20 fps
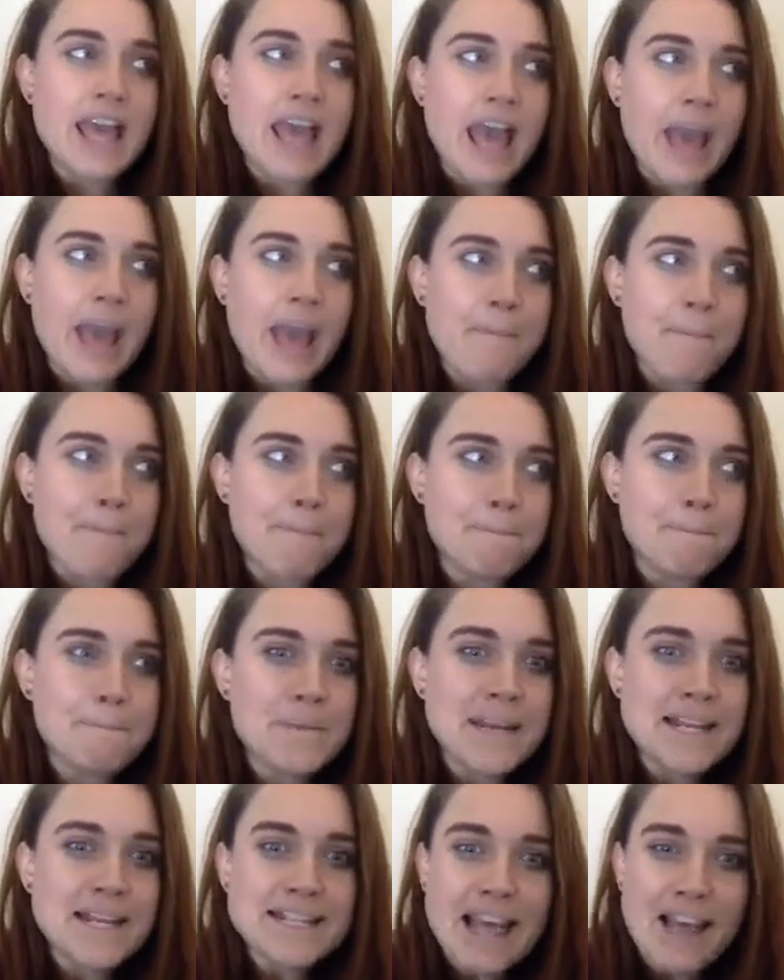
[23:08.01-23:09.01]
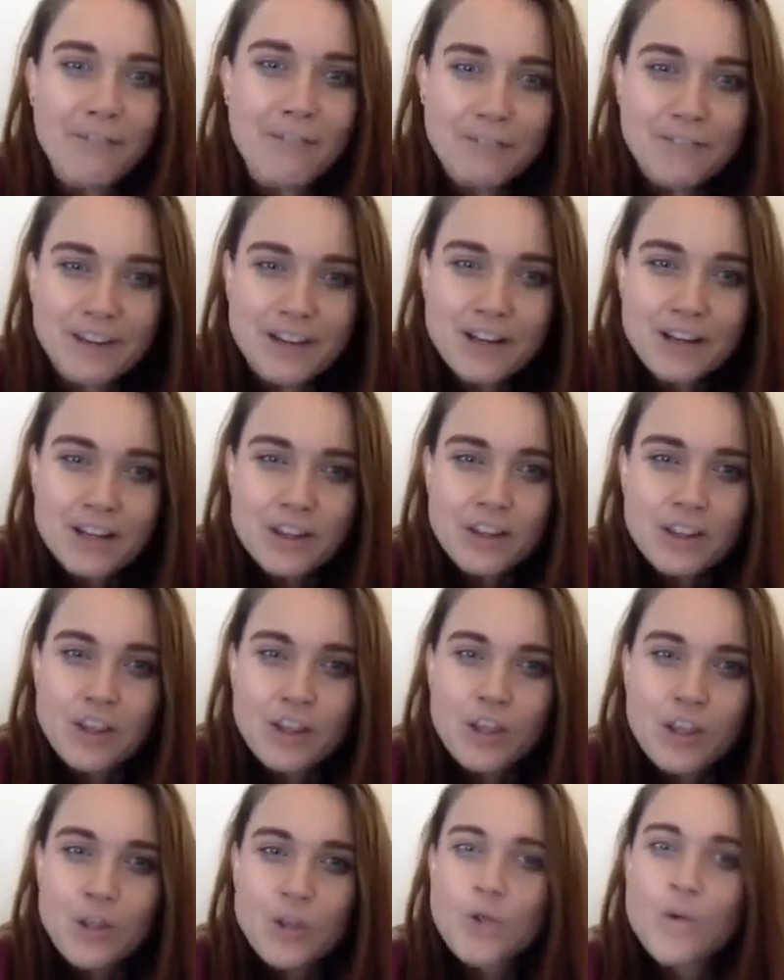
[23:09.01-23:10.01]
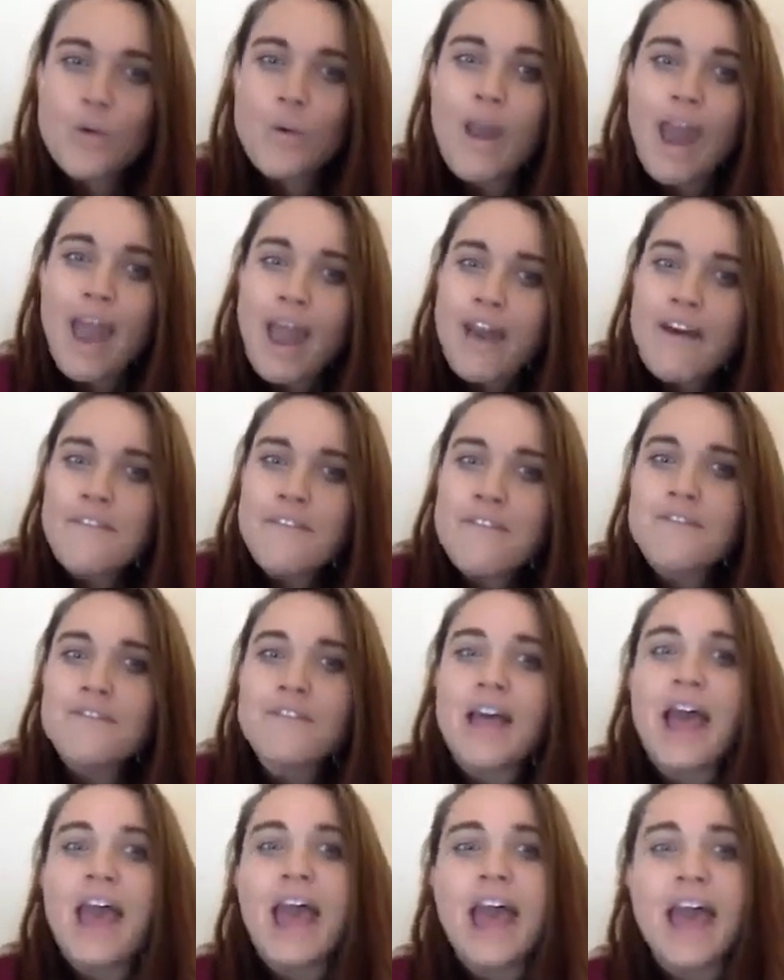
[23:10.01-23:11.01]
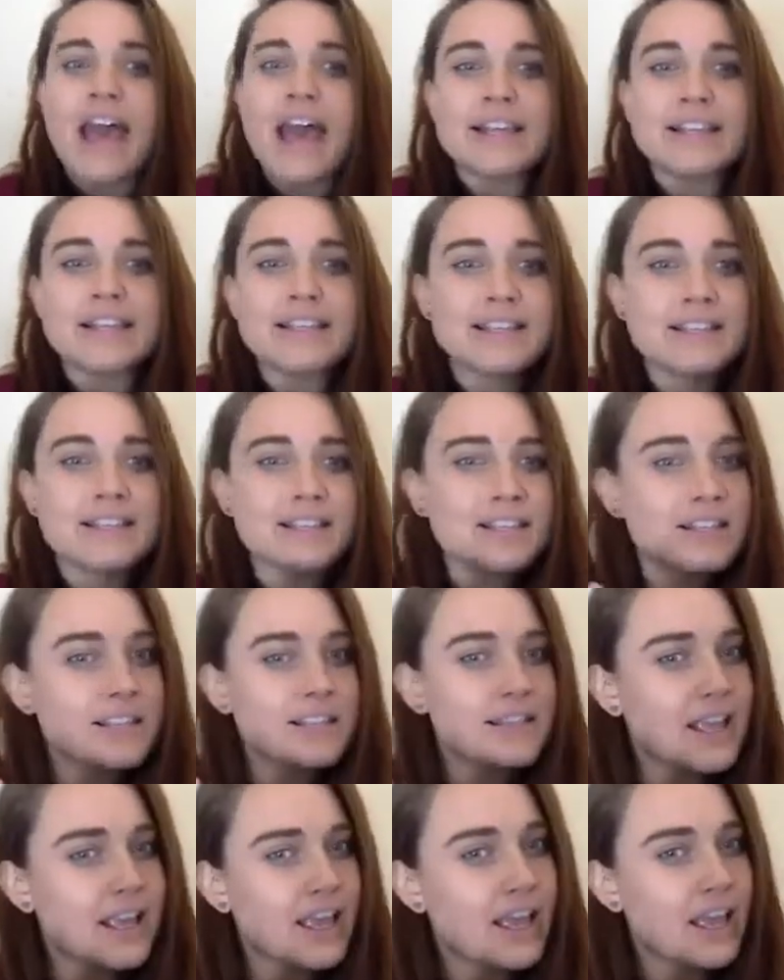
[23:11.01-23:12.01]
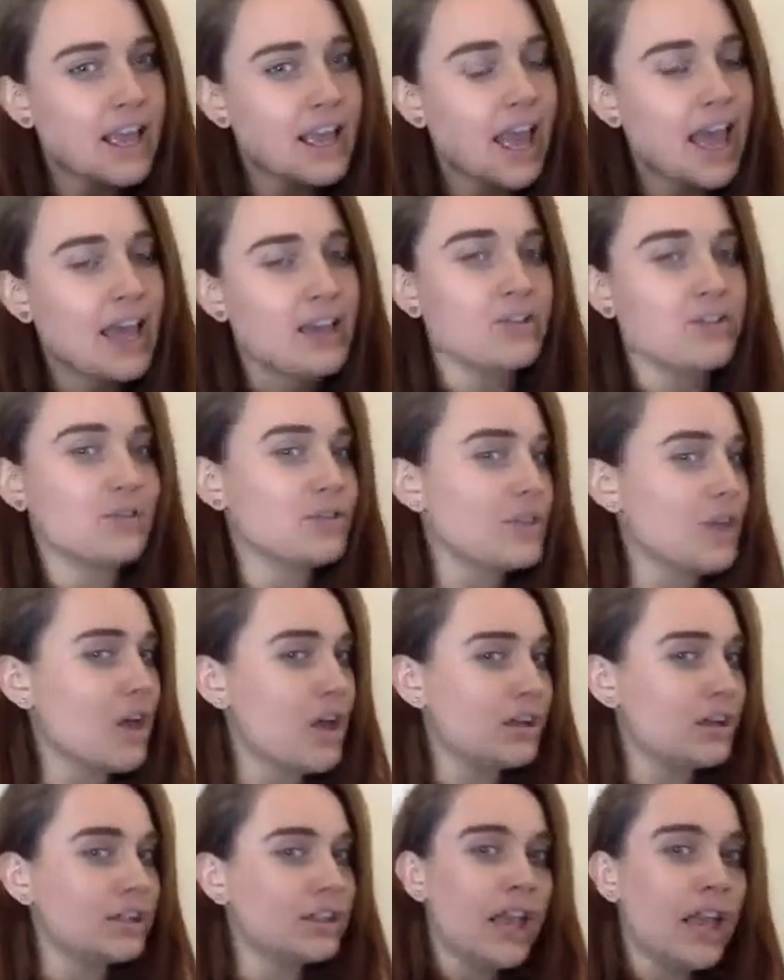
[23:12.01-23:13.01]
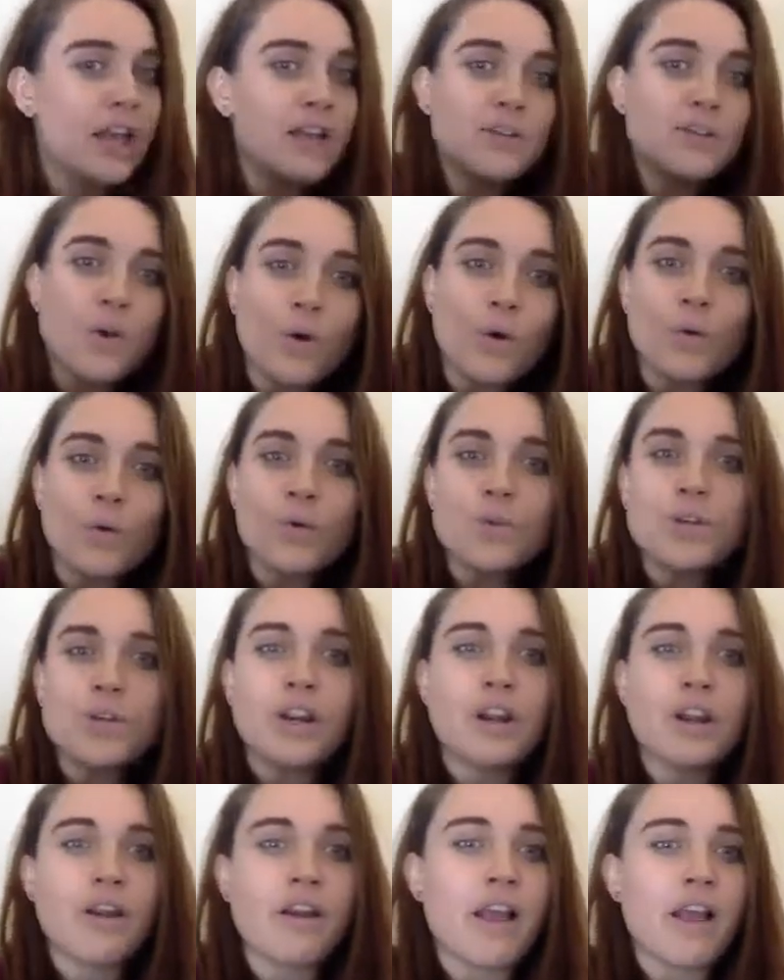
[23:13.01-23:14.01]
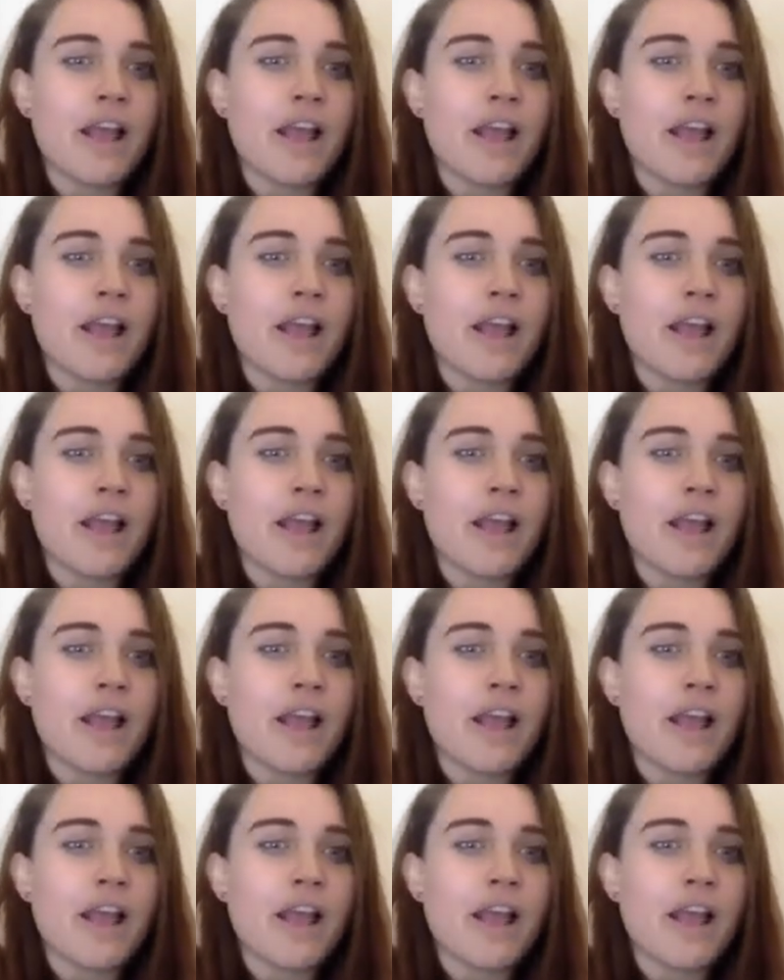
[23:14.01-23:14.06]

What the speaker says: But is that a fear that you have as your son gets older?